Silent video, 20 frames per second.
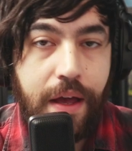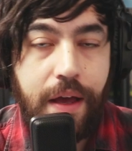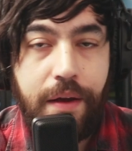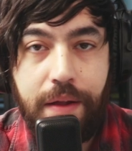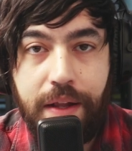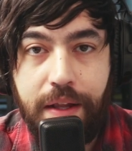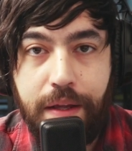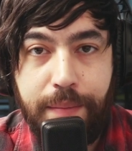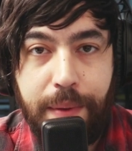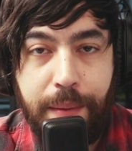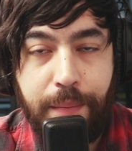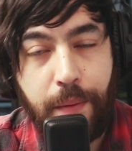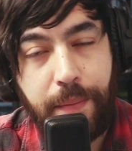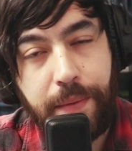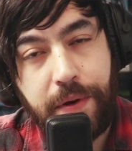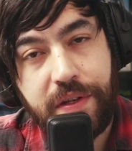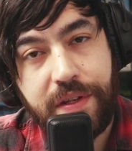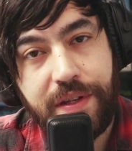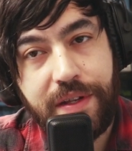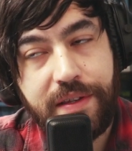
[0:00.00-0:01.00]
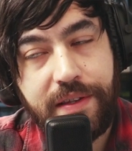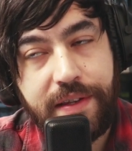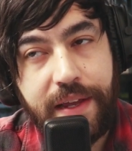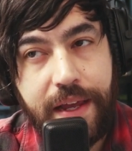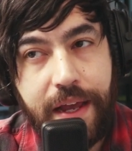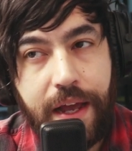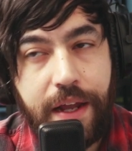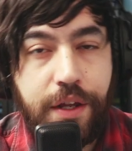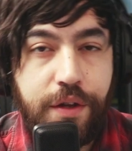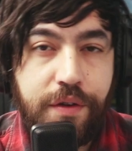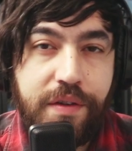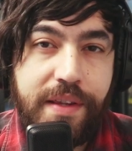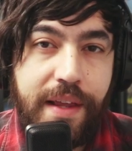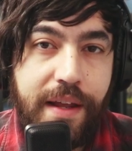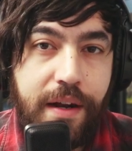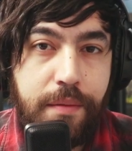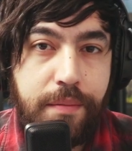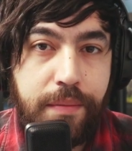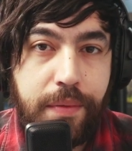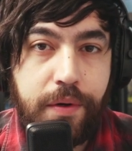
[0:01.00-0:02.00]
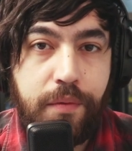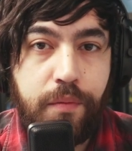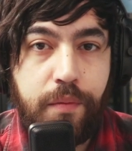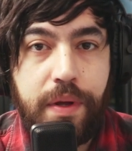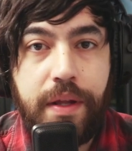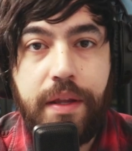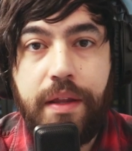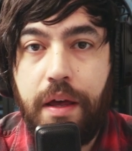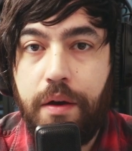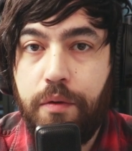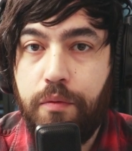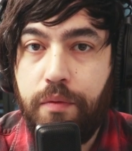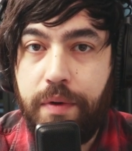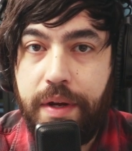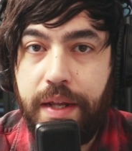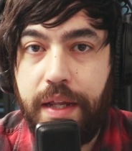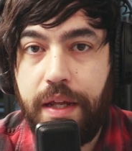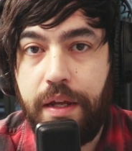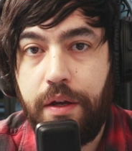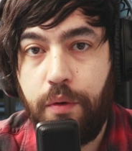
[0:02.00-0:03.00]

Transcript: A little bit more personal than, say, a newsletter, but with a really